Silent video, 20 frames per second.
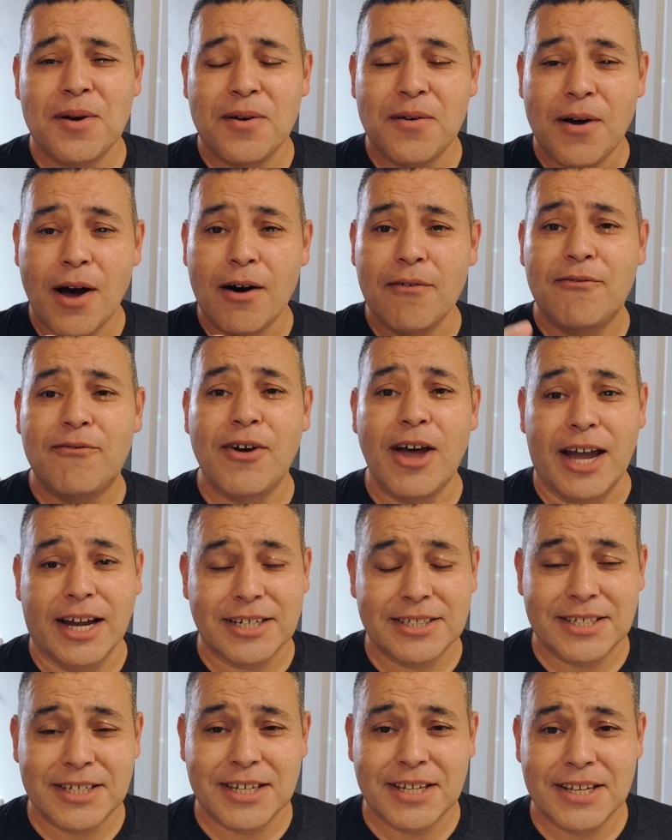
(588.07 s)

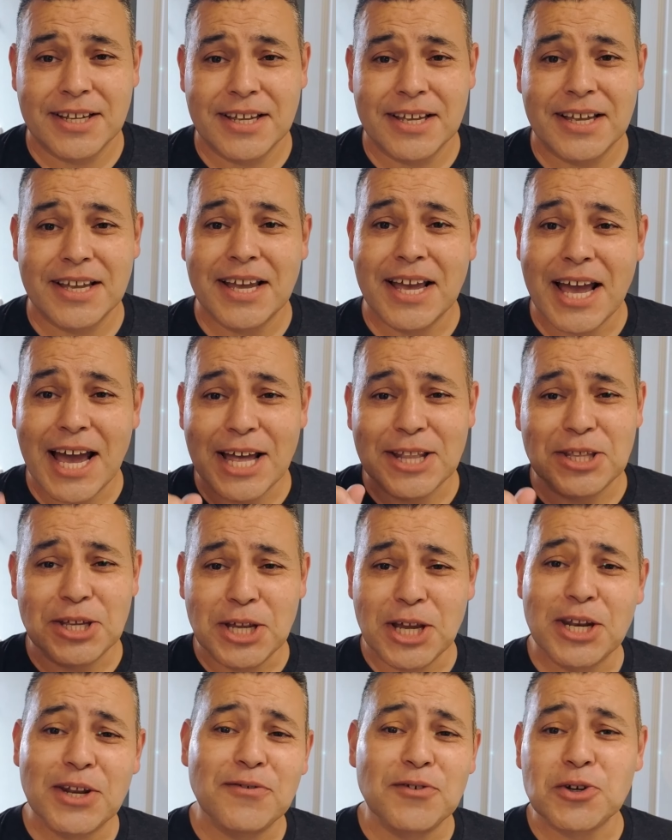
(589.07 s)
effect at the
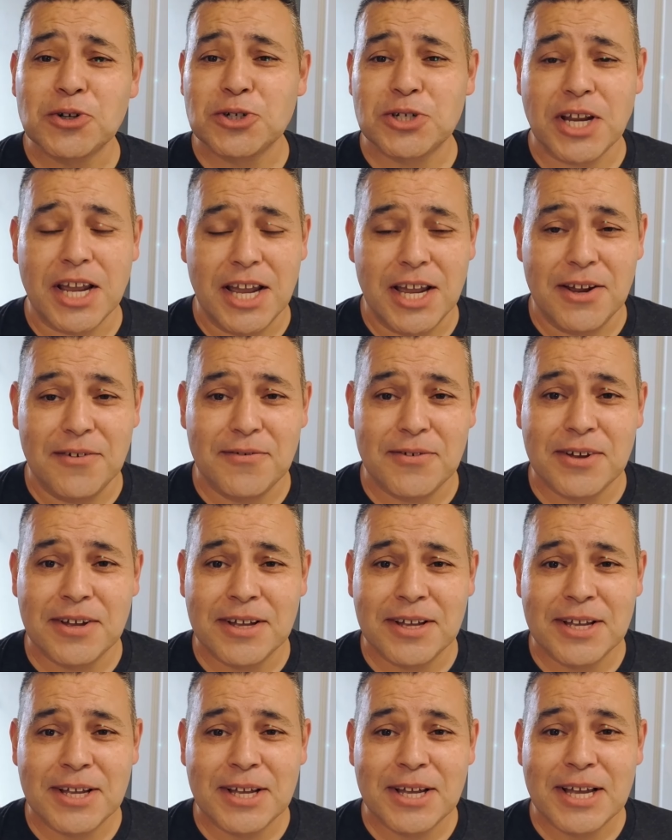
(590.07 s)
end of your shave.
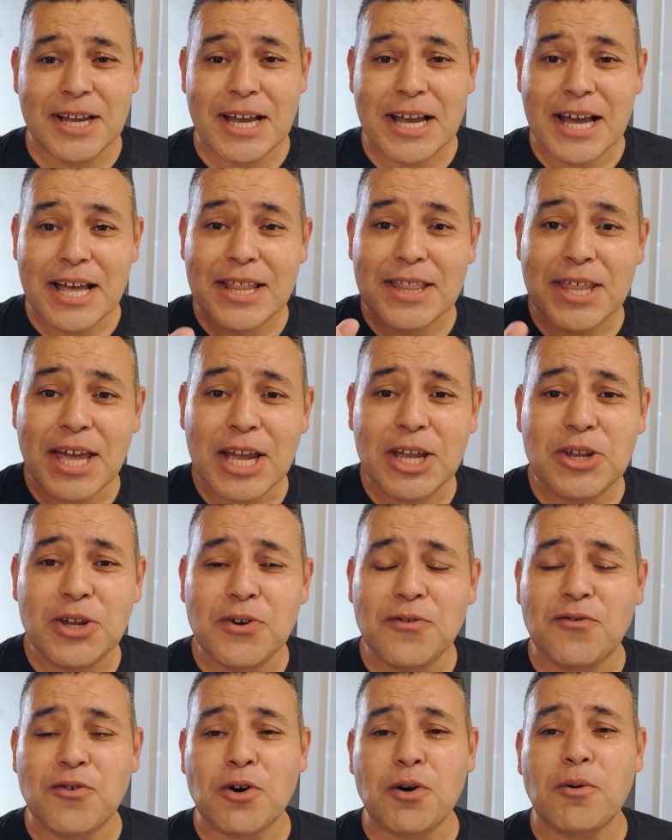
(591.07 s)
Thank you
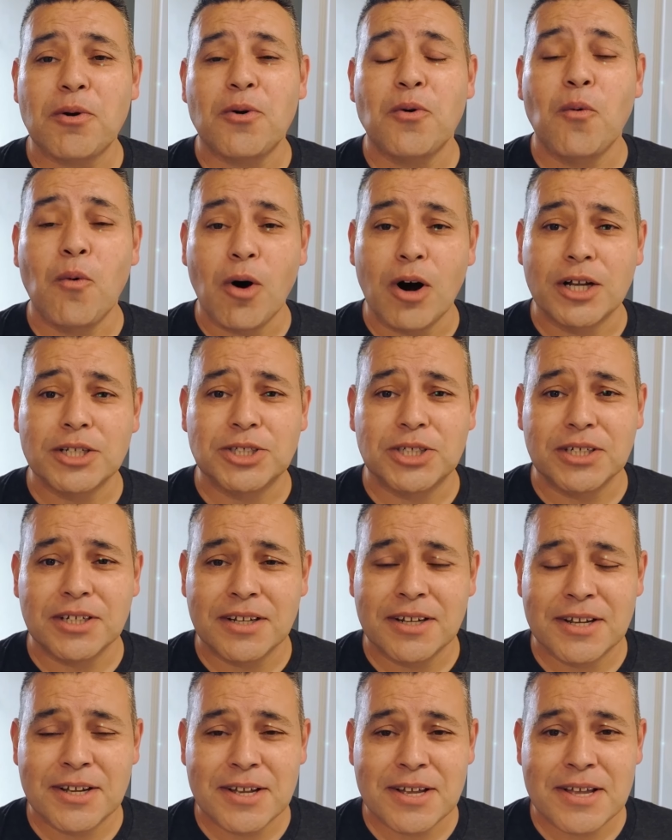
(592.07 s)
for watching.
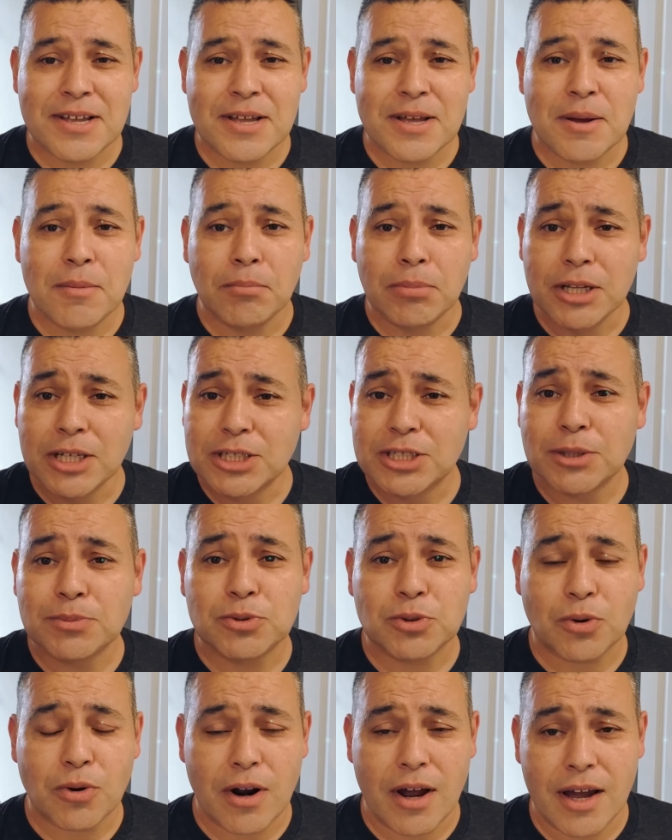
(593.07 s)
Please
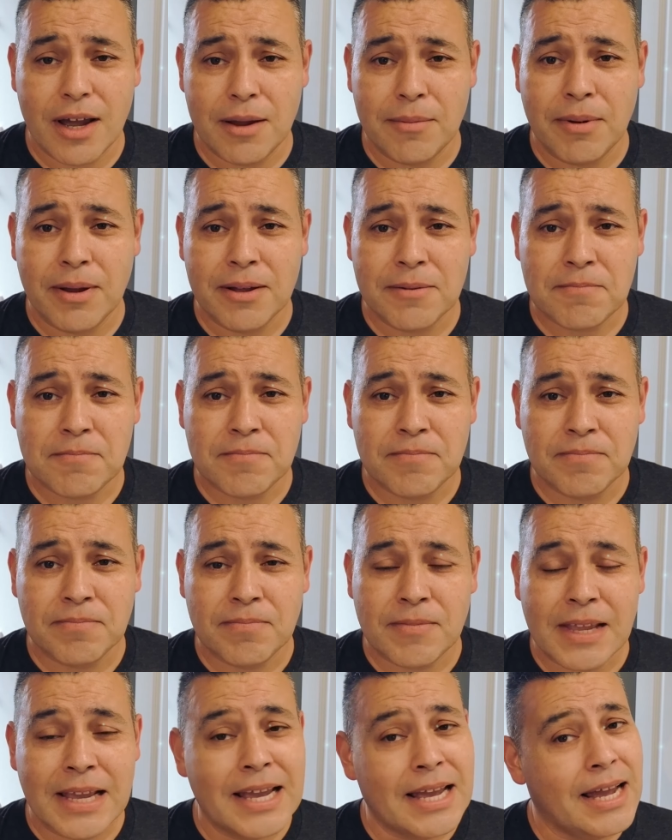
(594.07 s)
subscribe.
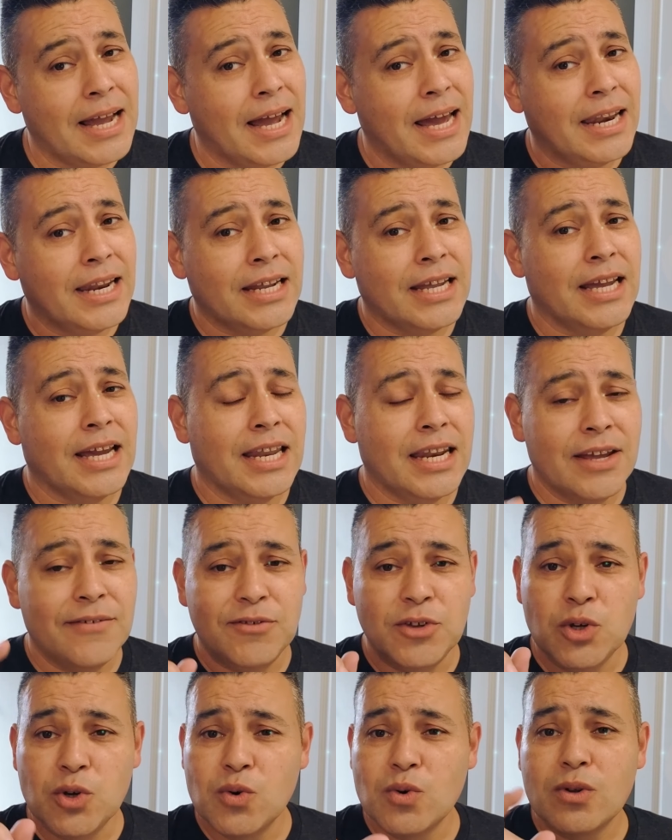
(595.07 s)
And again, if
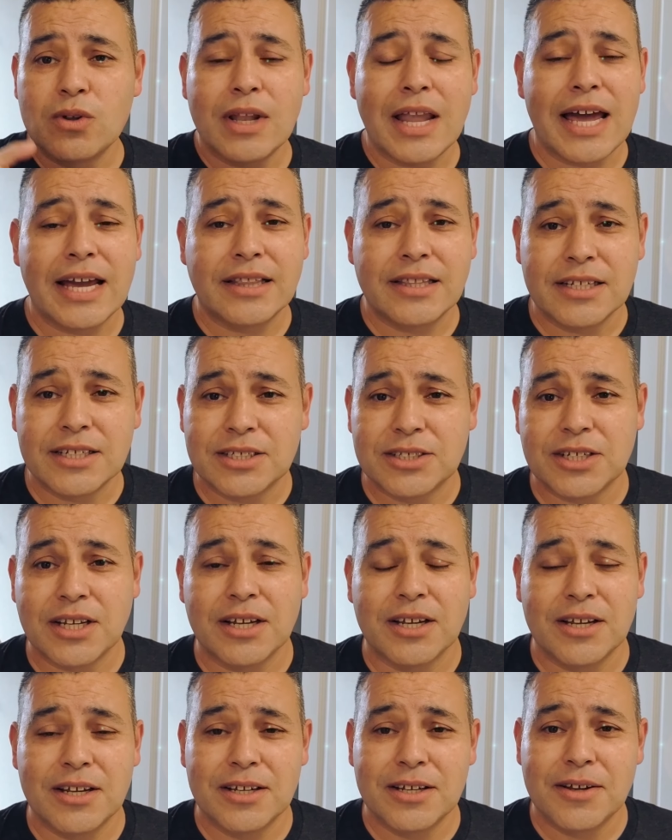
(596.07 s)
you like this
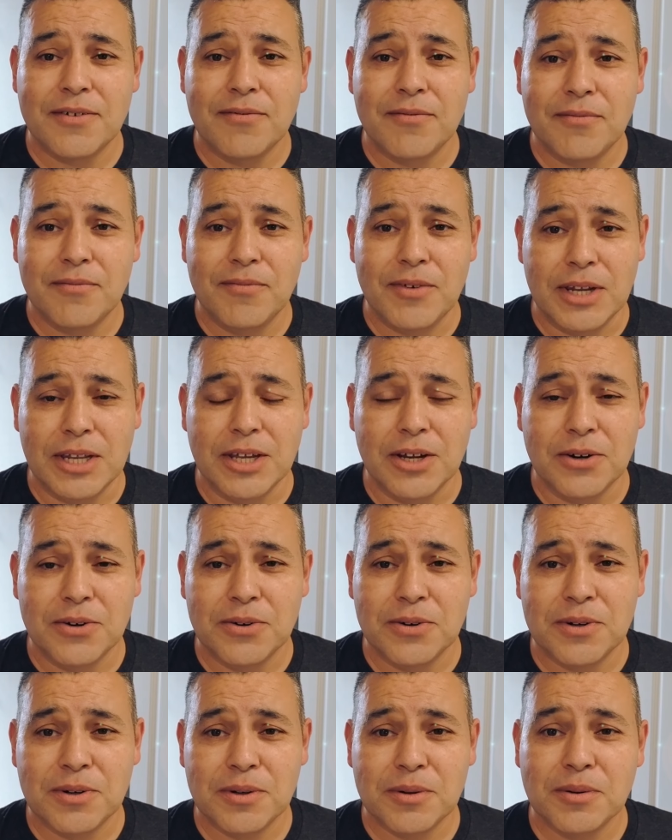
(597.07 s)
video,
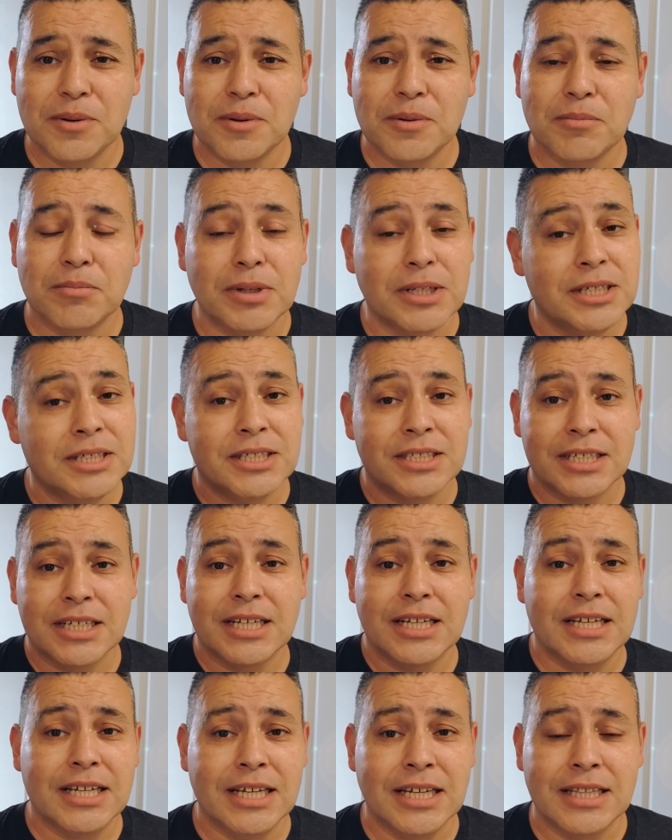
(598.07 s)
please
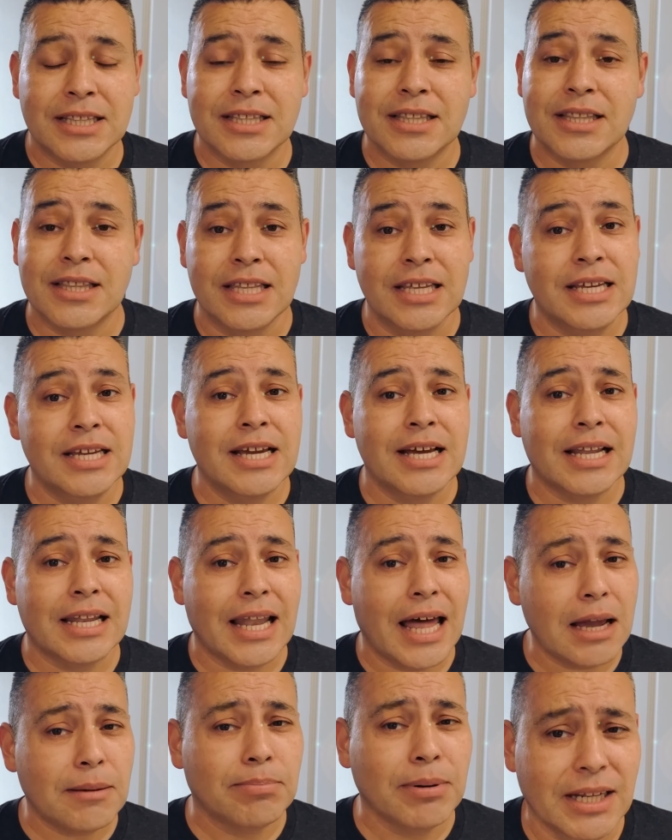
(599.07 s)
hit the
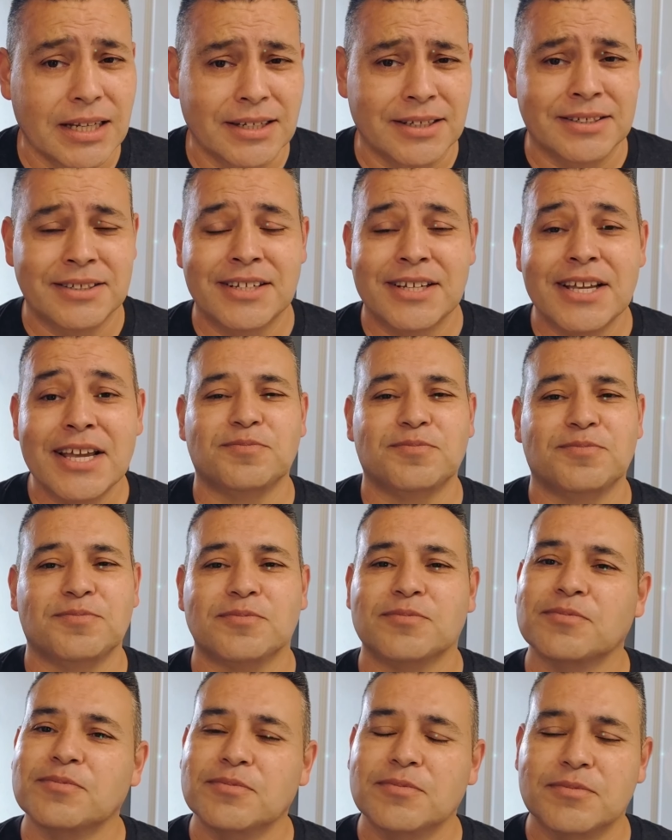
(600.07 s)
like button.
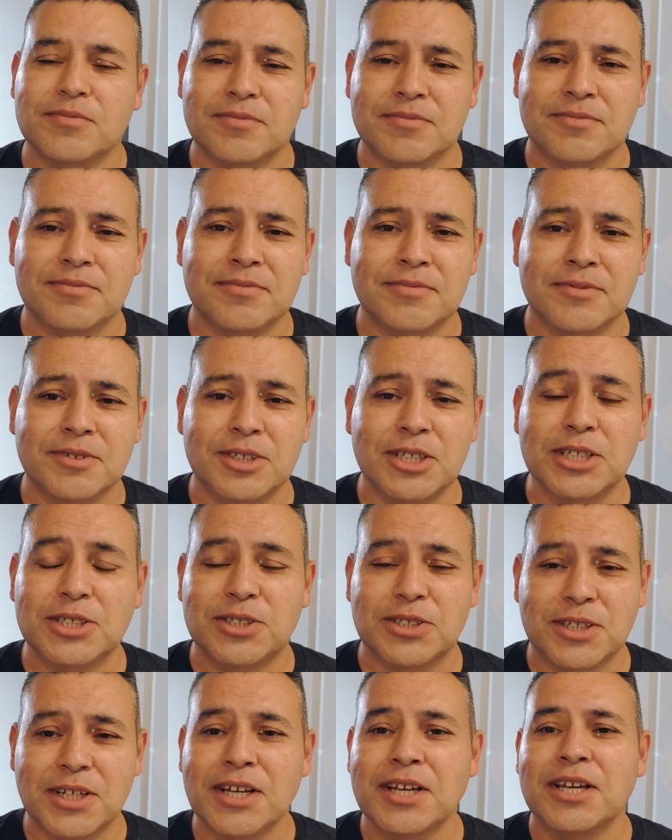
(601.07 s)

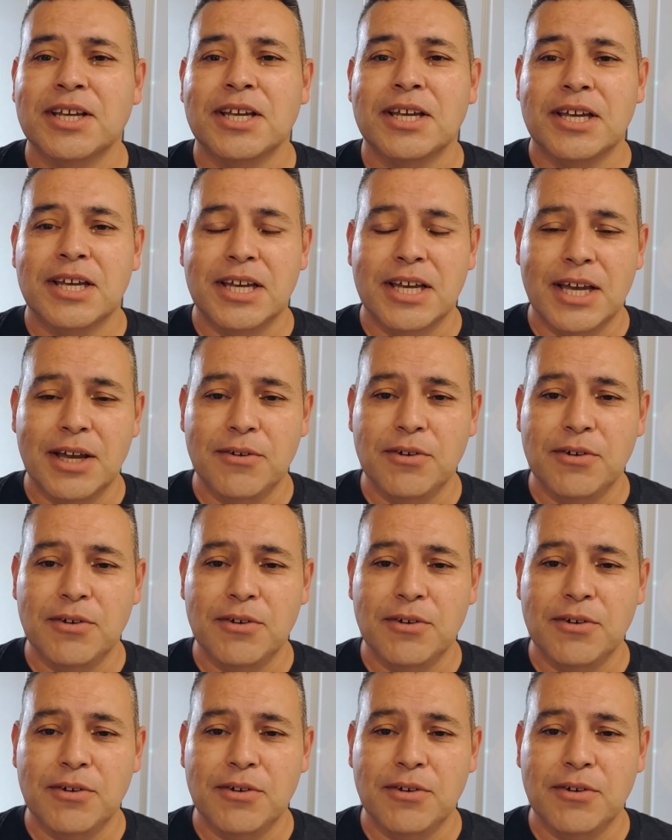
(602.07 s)
Just if